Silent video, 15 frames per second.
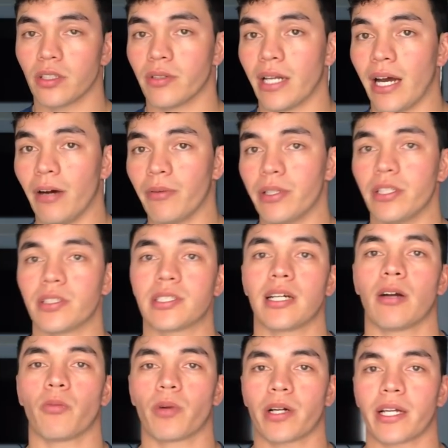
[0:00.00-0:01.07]
So now when you
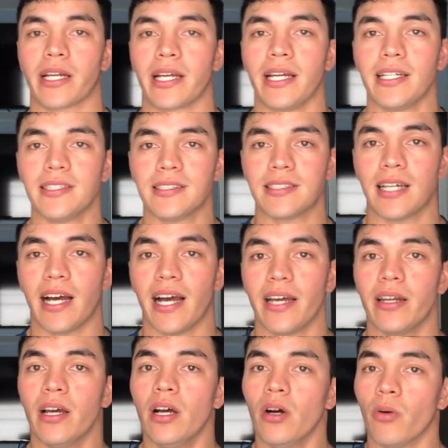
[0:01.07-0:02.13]
start working
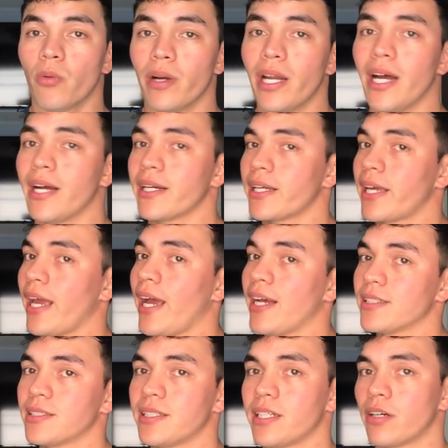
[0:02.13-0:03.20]
inside, we're not
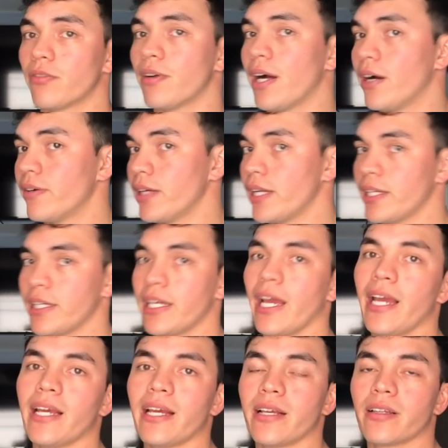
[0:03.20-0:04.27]
casting around and
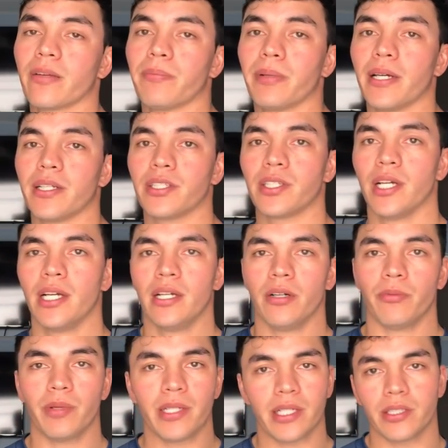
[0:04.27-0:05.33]
yanking the pitch.
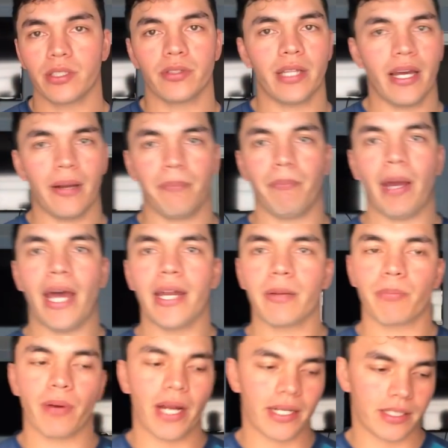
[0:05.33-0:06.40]
We could do that in
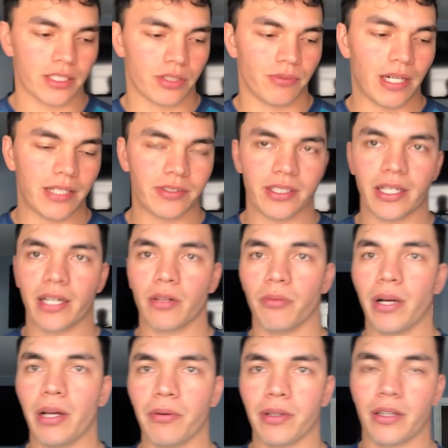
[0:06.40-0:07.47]
batting practice rounds and get
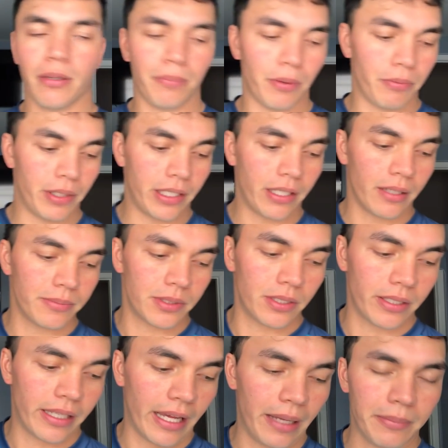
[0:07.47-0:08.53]
away with it, but when it
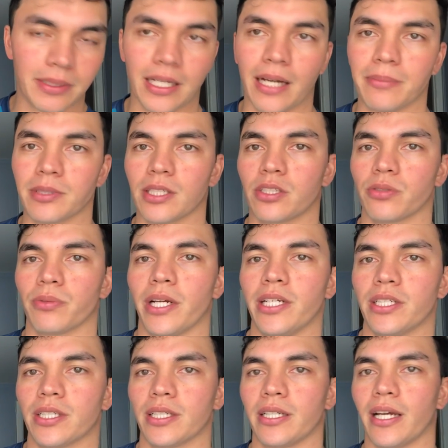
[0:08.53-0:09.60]
comes to game time
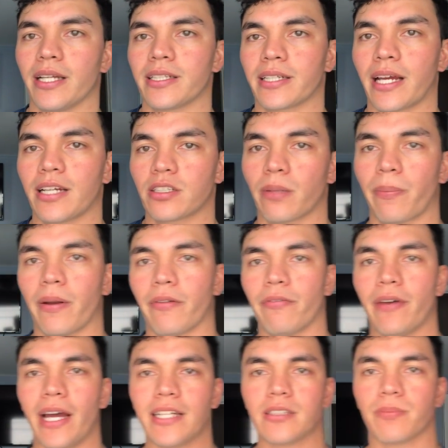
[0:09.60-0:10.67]
situation, you have to catch up on a
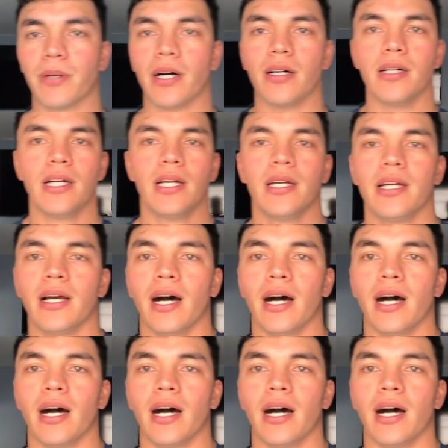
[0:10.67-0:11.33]
fastball.